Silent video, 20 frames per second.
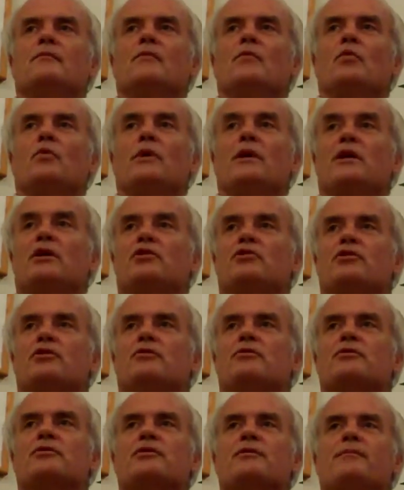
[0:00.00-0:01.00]
We could
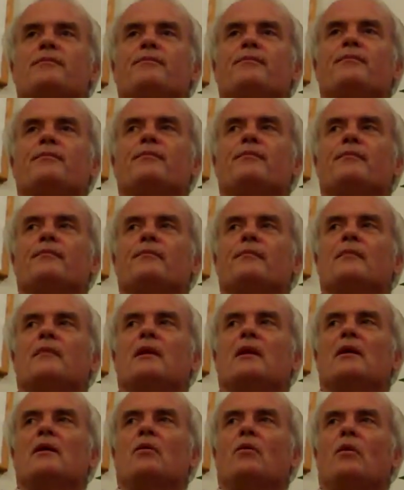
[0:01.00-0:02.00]
choose.
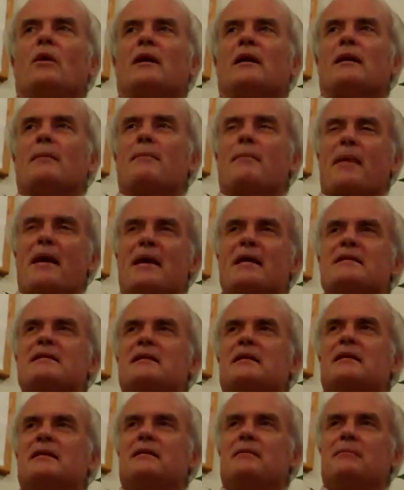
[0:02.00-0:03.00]
What an amazing